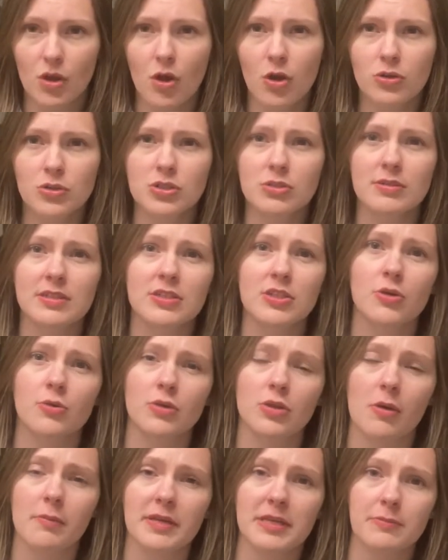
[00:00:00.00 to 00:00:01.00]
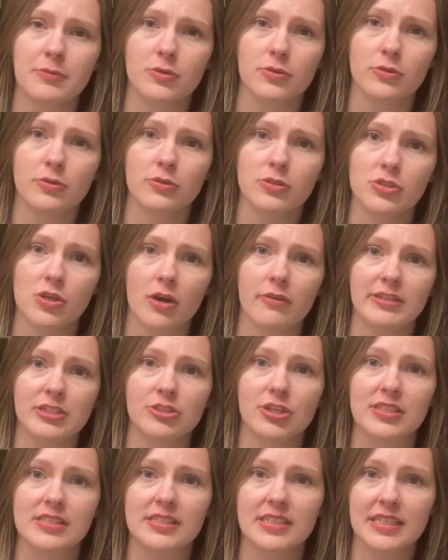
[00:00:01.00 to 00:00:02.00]
Also, I know a lot of people sort of
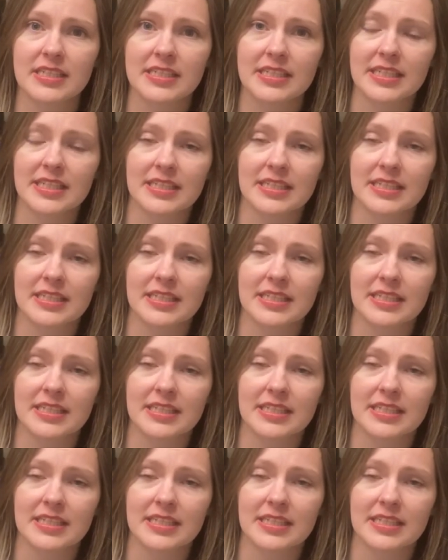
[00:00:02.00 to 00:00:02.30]
interested